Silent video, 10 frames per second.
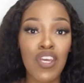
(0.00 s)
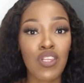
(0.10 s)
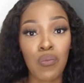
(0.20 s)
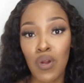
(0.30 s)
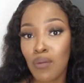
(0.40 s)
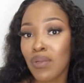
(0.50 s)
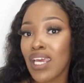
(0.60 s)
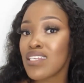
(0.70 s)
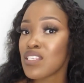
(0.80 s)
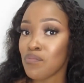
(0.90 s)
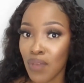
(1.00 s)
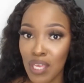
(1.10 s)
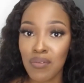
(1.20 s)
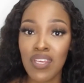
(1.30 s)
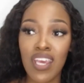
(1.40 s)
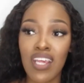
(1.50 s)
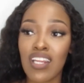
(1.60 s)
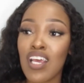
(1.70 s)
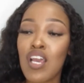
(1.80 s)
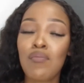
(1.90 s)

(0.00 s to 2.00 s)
In the workplace, maybe. In